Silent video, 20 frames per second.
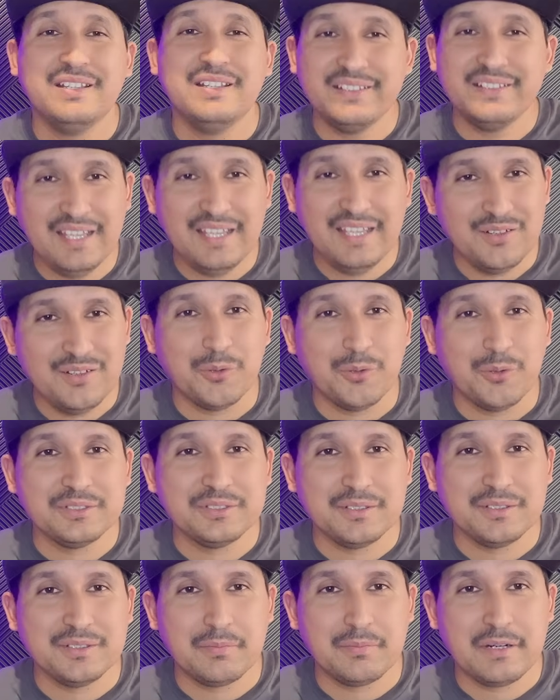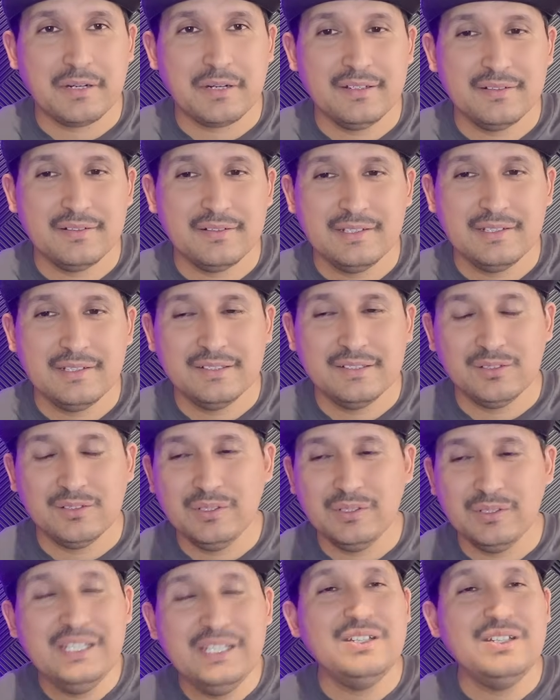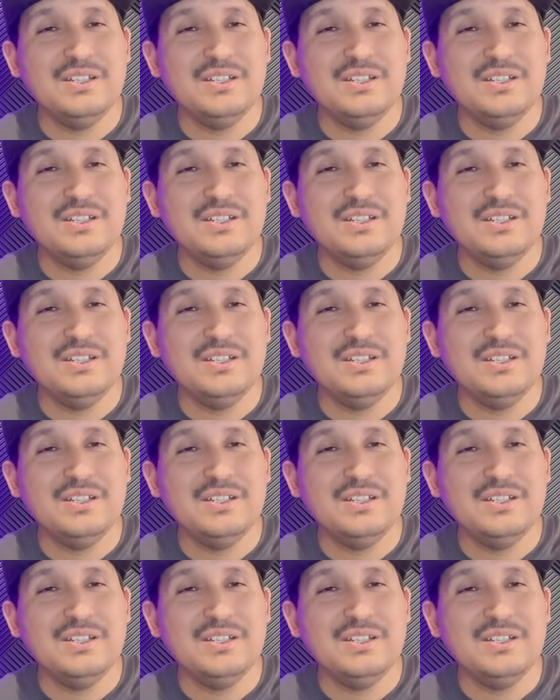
They know what's up, right? So he